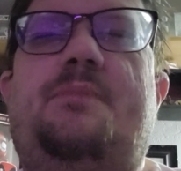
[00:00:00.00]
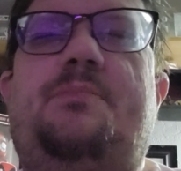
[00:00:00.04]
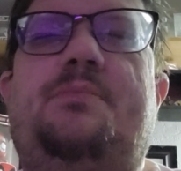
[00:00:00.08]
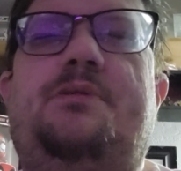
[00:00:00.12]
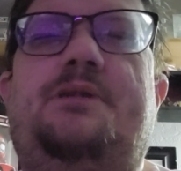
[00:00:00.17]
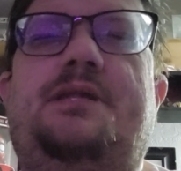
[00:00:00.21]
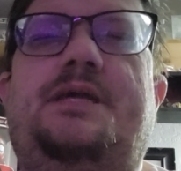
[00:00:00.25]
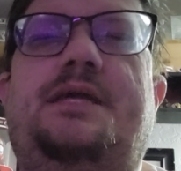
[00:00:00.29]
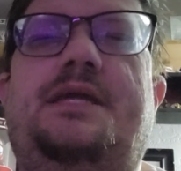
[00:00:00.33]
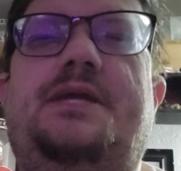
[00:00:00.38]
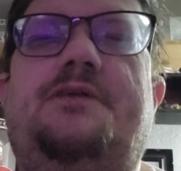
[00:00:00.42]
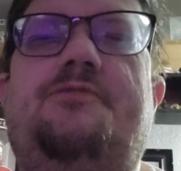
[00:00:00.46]
I
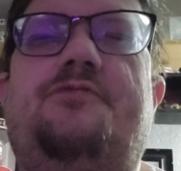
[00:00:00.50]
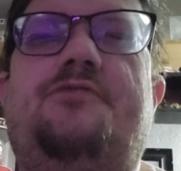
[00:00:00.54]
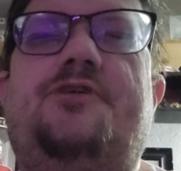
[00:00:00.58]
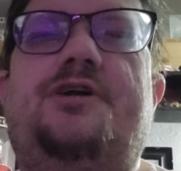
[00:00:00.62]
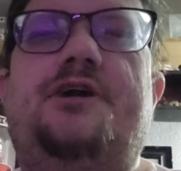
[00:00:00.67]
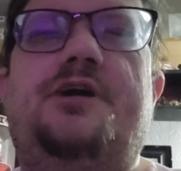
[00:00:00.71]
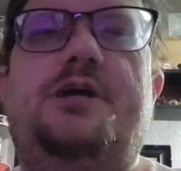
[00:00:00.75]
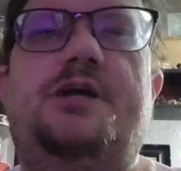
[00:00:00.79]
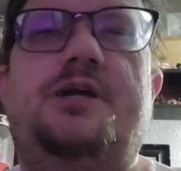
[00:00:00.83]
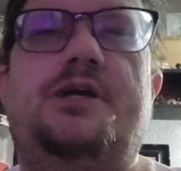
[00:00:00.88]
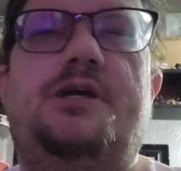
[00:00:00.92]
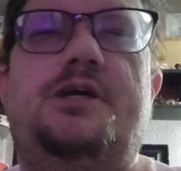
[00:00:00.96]
believe,
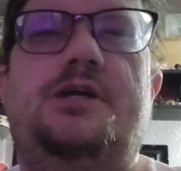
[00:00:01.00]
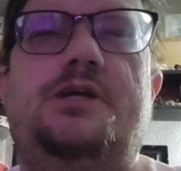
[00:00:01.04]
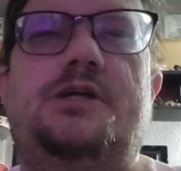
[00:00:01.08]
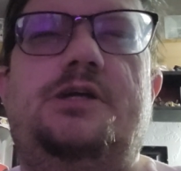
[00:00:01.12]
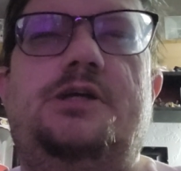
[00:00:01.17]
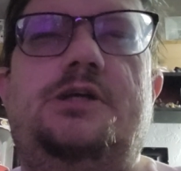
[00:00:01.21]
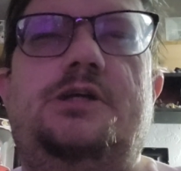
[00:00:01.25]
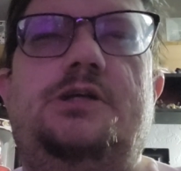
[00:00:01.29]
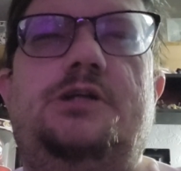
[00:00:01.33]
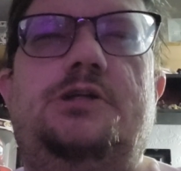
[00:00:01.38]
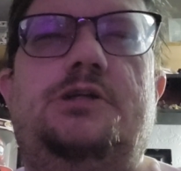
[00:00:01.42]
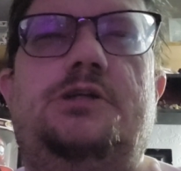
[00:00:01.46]

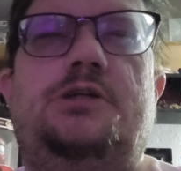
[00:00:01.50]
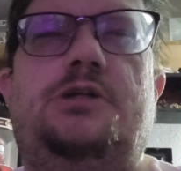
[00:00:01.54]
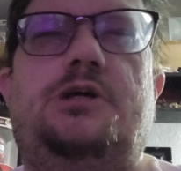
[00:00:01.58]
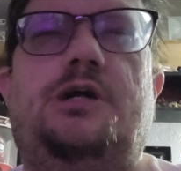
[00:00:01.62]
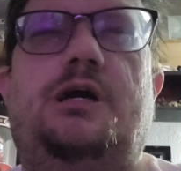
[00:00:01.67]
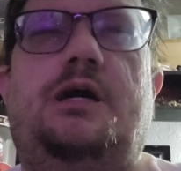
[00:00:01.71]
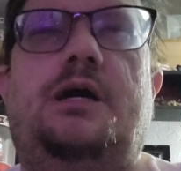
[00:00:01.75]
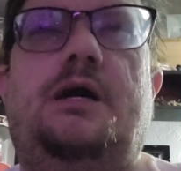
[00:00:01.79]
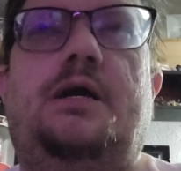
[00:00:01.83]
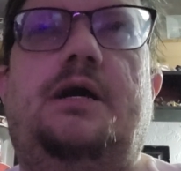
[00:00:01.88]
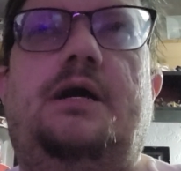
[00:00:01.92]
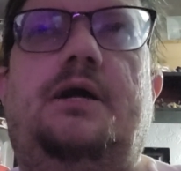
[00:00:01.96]

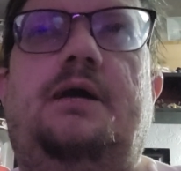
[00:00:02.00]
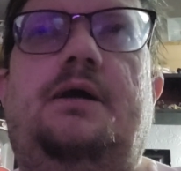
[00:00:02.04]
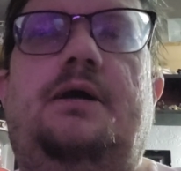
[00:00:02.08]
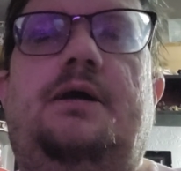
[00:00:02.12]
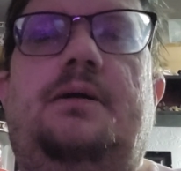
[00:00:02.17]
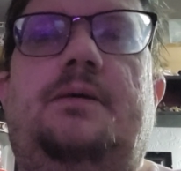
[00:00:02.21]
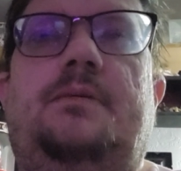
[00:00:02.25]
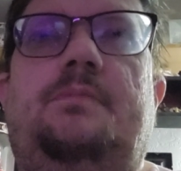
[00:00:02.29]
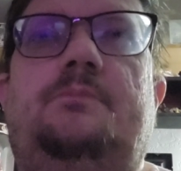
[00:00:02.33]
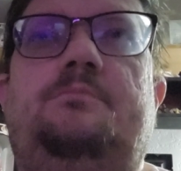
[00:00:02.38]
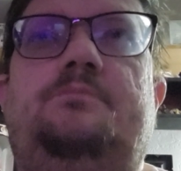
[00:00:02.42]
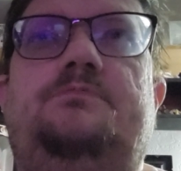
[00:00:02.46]

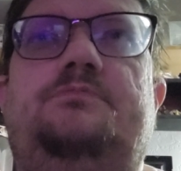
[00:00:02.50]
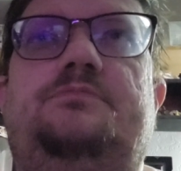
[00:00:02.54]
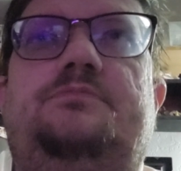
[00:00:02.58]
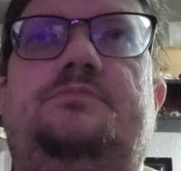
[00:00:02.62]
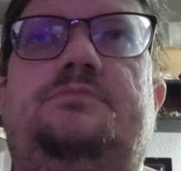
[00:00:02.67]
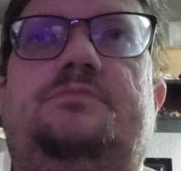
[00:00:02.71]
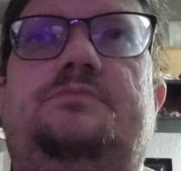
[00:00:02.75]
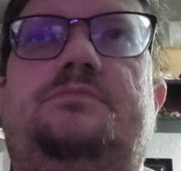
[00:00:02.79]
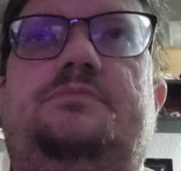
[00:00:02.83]
um,